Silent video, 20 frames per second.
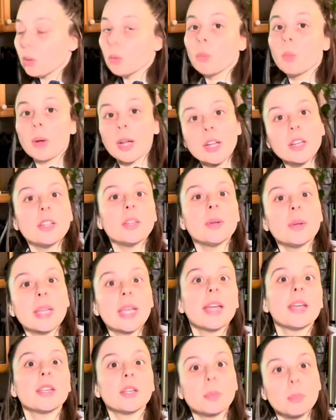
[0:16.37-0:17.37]
where do you
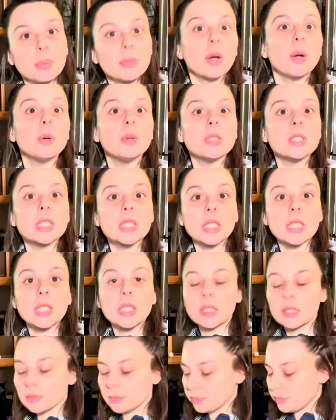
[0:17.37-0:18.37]
get your
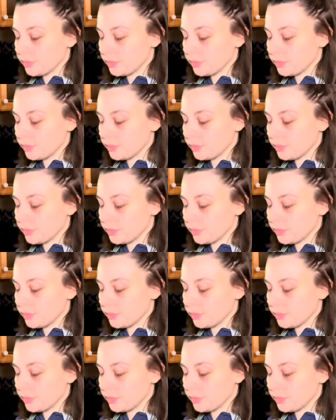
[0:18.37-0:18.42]
protein?